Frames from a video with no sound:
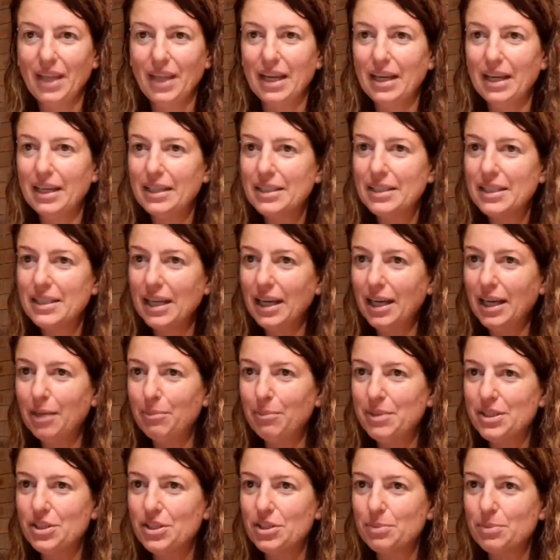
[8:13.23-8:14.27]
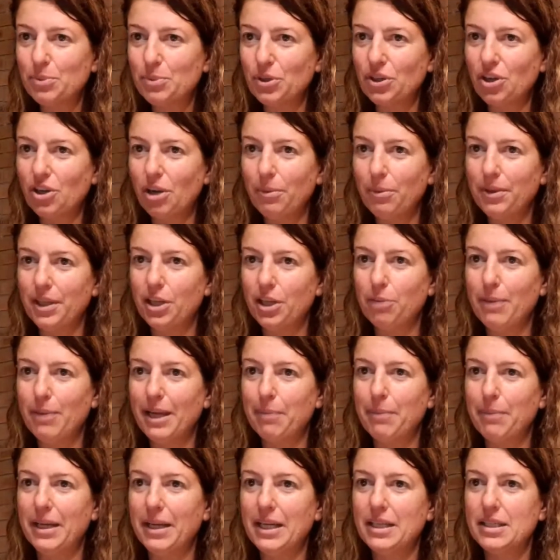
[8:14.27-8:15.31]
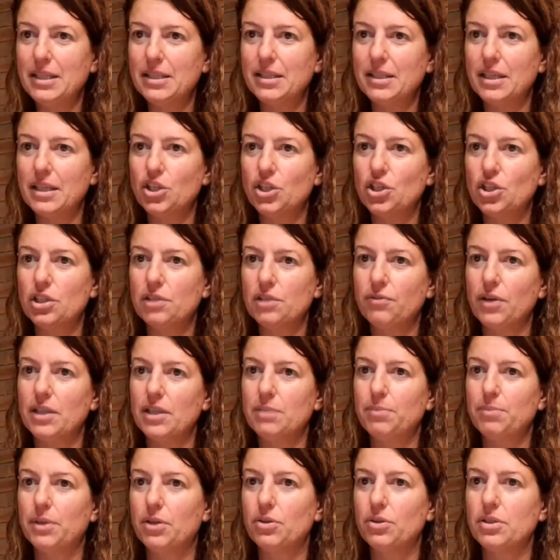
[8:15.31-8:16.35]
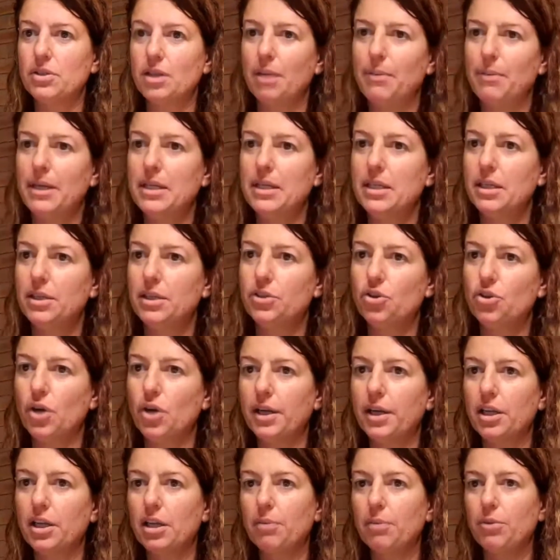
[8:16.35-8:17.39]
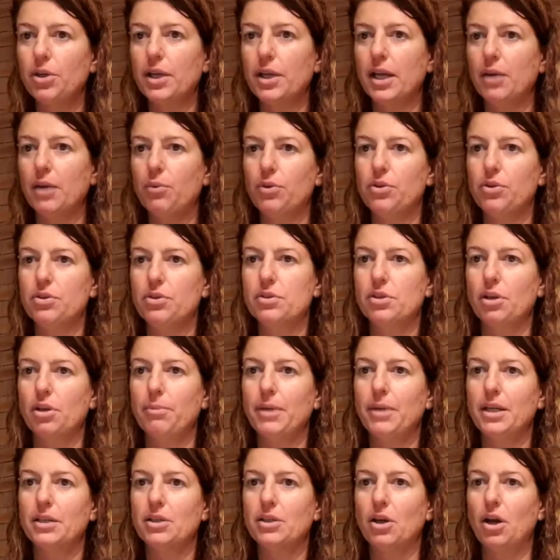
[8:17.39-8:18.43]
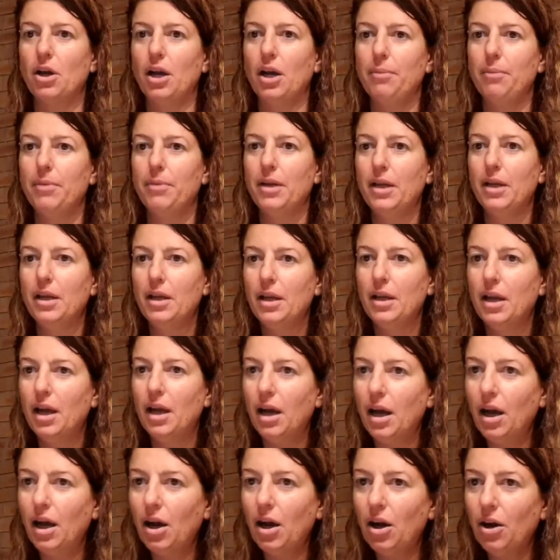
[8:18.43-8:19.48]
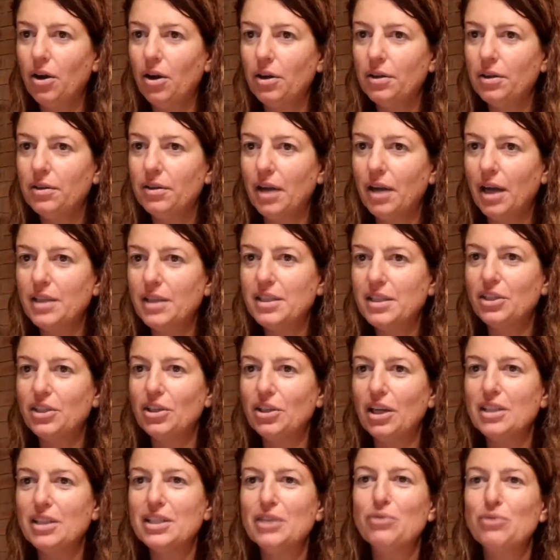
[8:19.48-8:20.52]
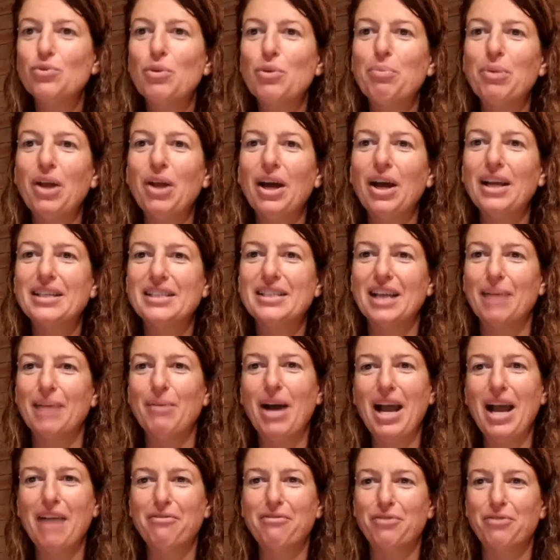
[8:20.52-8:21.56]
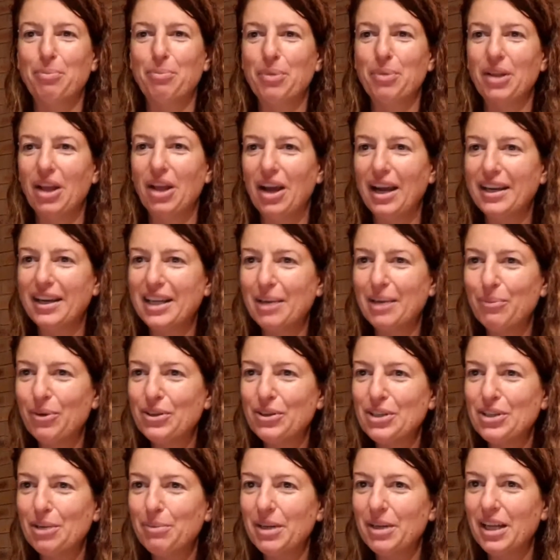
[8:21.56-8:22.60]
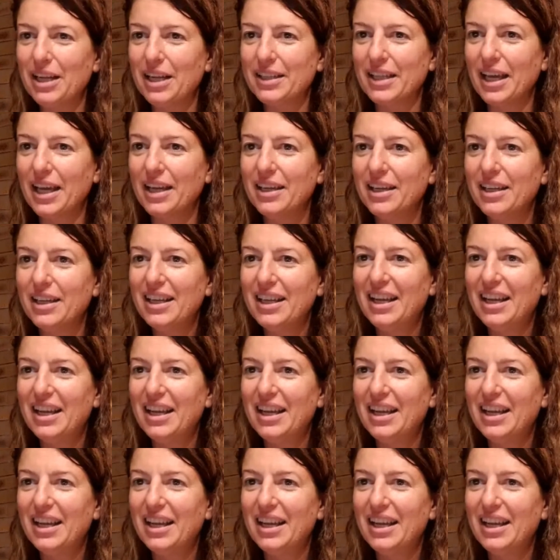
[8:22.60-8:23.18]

Dharm has just put a comment there. You make many distinctions for us because I'm Indian. Try to communicate with you so many times. Oh, I didn't reply, Dharm. I have replied. Come on, don't be like that.